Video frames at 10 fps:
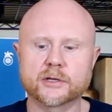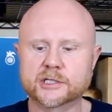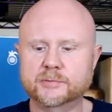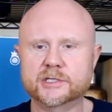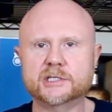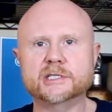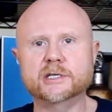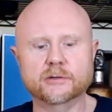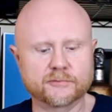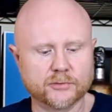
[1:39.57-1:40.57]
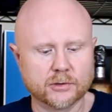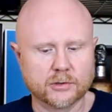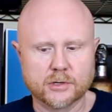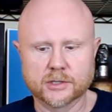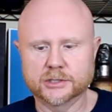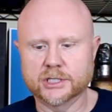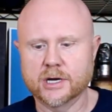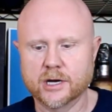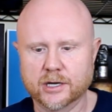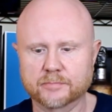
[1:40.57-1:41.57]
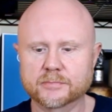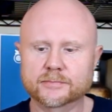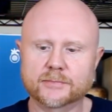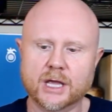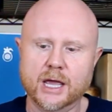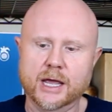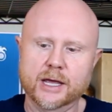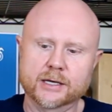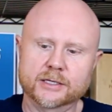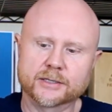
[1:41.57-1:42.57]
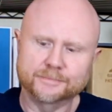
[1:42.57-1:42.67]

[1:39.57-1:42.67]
It's been sealed for a long time, and,